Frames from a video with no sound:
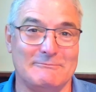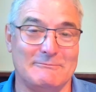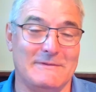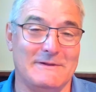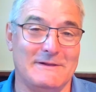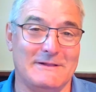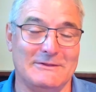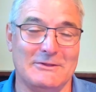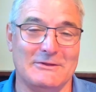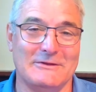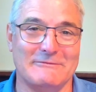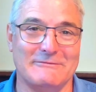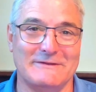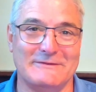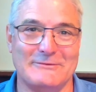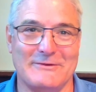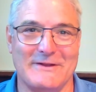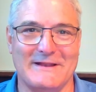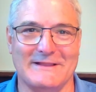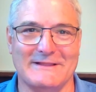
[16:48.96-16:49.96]
lot of
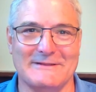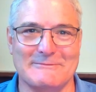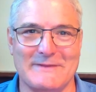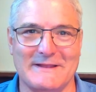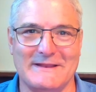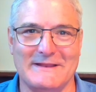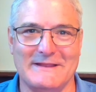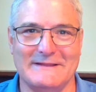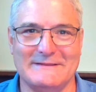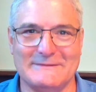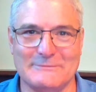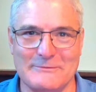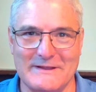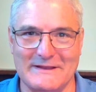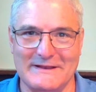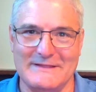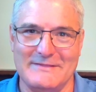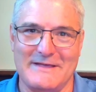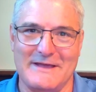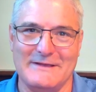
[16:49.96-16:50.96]
adrenaline. But it's
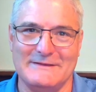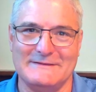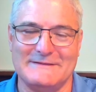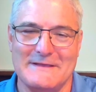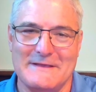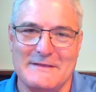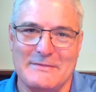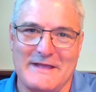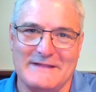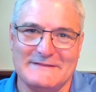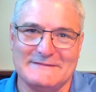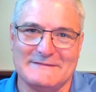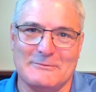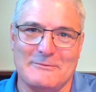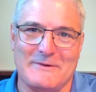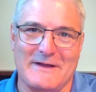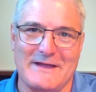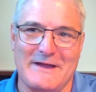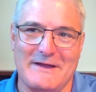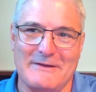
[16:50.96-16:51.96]
really that's the
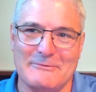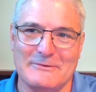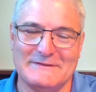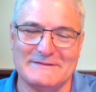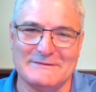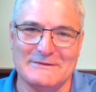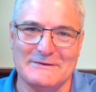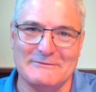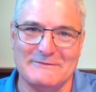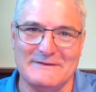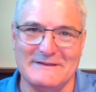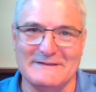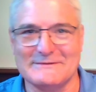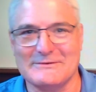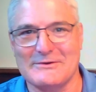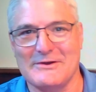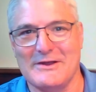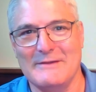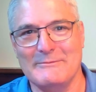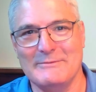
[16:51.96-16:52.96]
way I would sort of
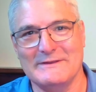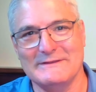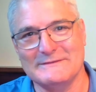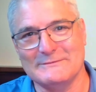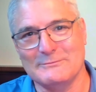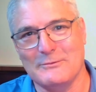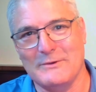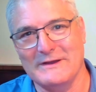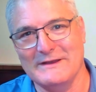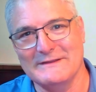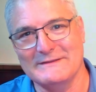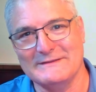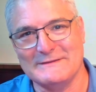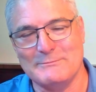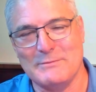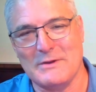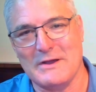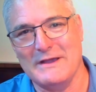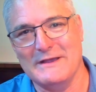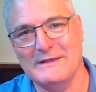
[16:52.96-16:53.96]
describe it, is what
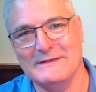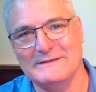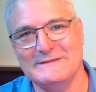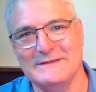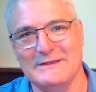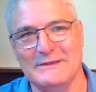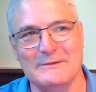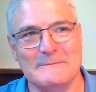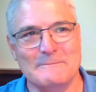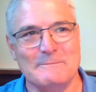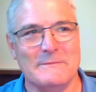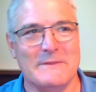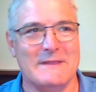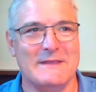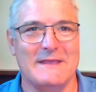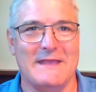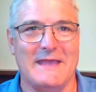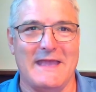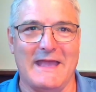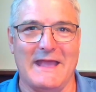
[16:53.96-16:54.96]
inspires you.
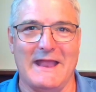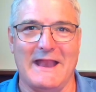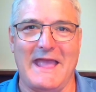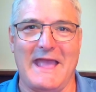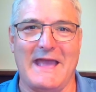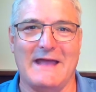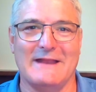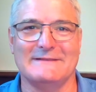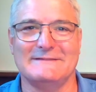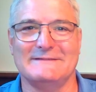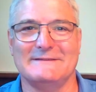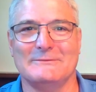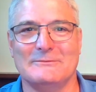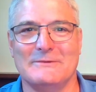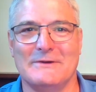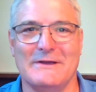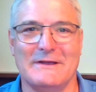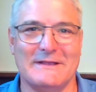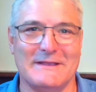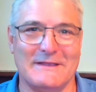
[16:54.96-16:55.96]
And how does it
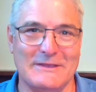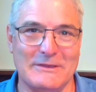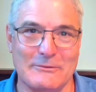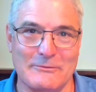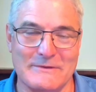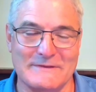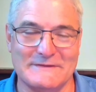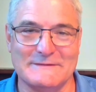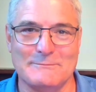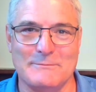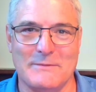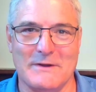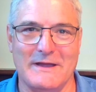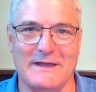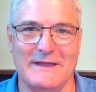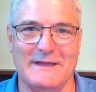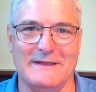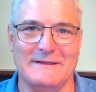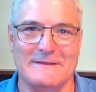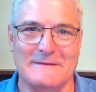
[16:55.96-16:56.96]
work? You're
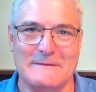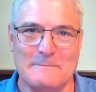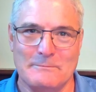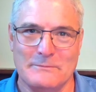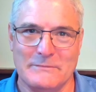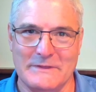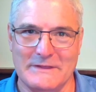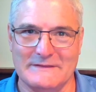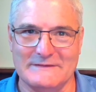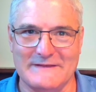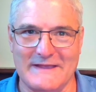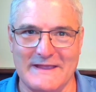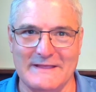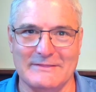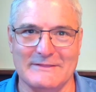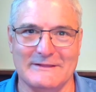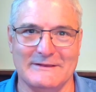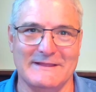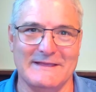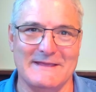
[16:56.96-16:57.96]
inspired. You take
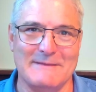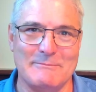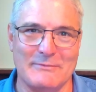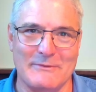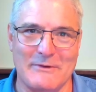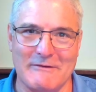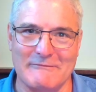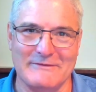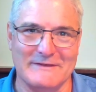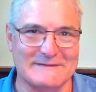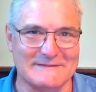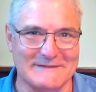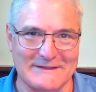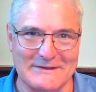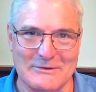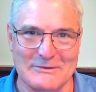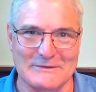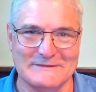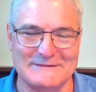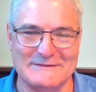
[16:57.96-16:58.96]
the leap, obviously
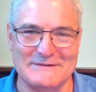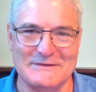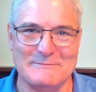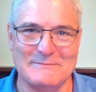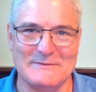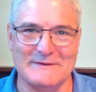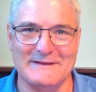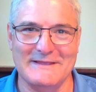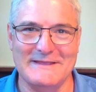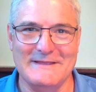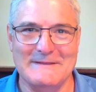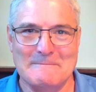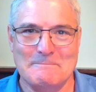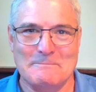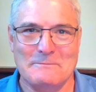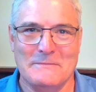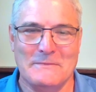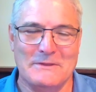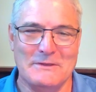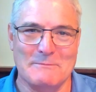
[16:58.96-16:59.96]
not stupidly.
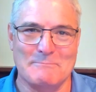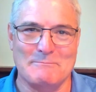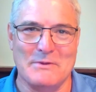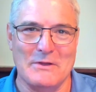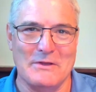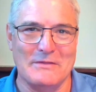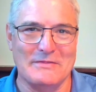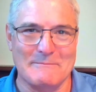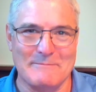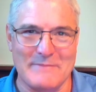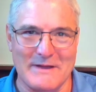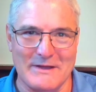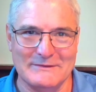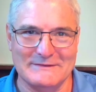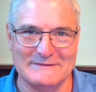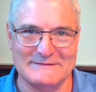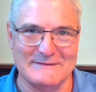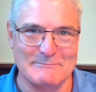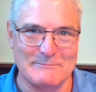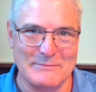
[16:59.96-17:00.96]
You burn the
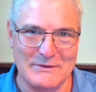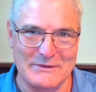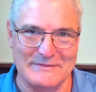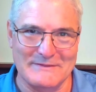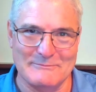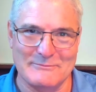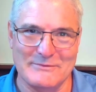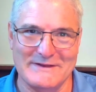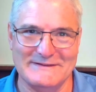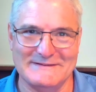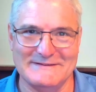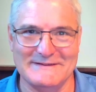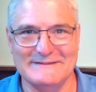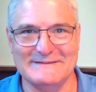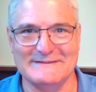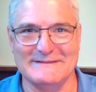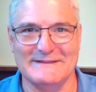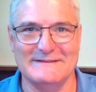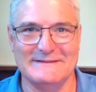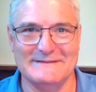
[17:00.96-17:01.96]
boats and burn the
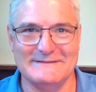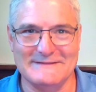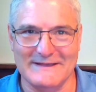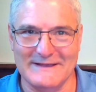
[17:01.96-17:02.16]
bridges, and